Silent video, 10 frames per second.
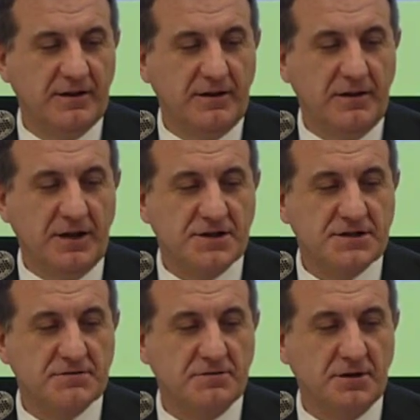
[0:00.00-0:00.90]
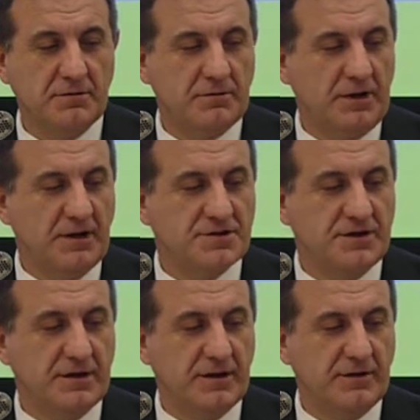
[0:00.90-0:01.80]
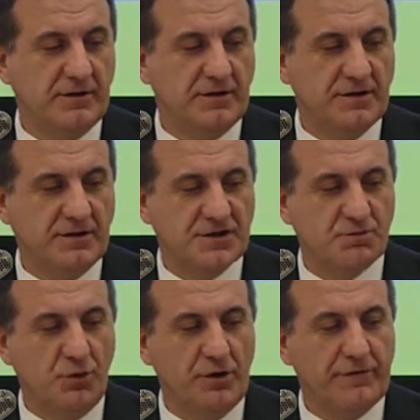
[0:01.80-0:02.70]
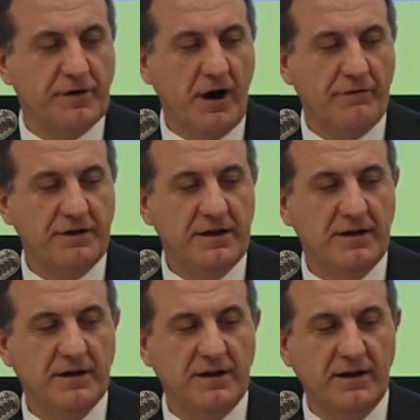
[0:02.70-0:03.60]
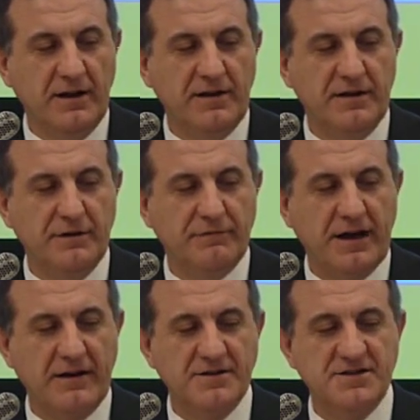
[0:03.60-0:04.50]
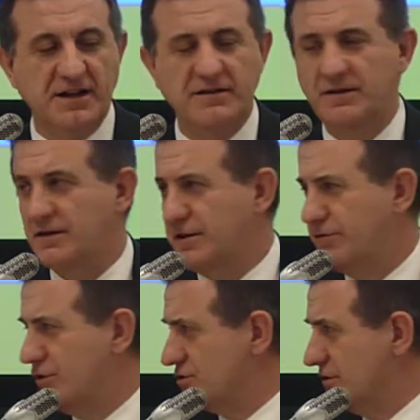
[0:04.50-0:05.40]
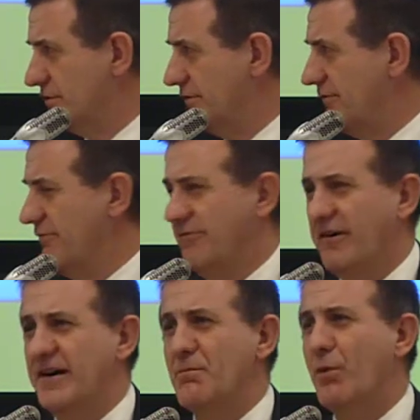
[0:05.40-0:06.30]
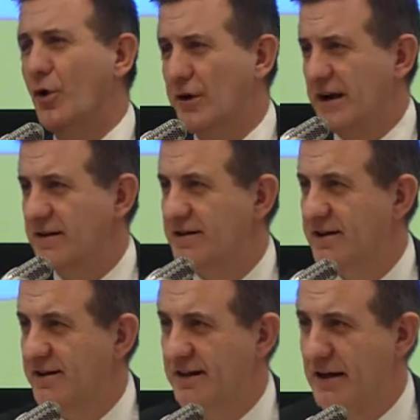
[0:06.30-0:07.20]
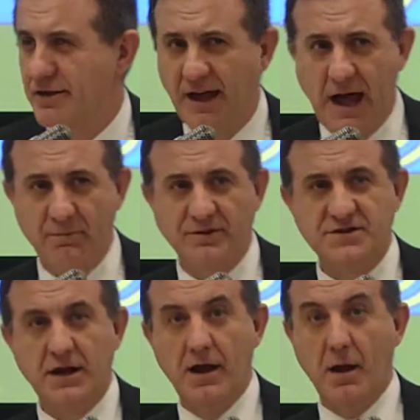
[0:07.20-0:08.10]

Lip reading: This. Here's the spoon of coffee, and here the final state. Diffusion. Very boring. Nothing happens.